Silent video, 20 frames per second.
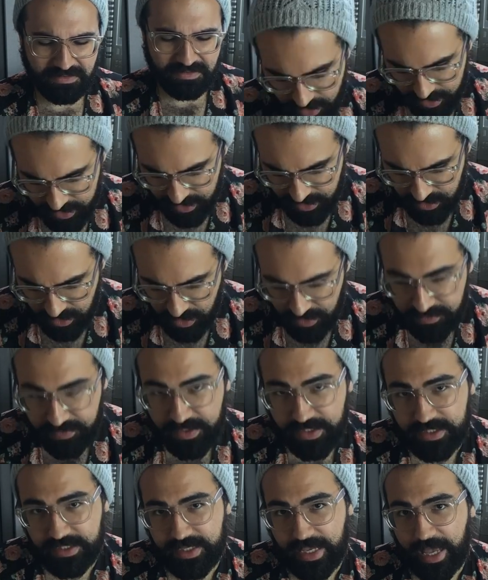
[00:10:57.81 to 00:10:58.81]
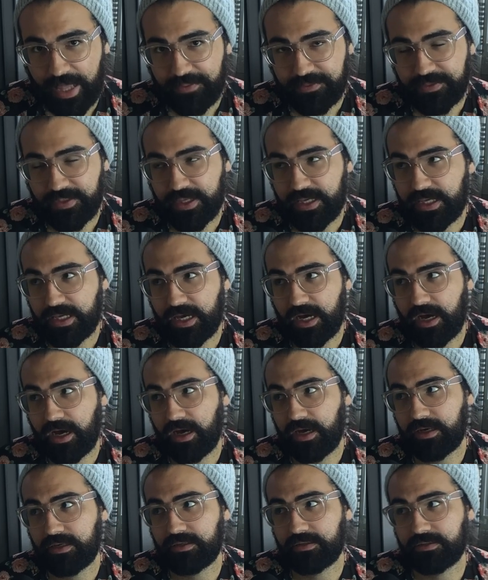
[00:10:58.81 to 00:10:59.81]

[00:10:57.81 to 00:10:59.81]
I had gotten this at the uh,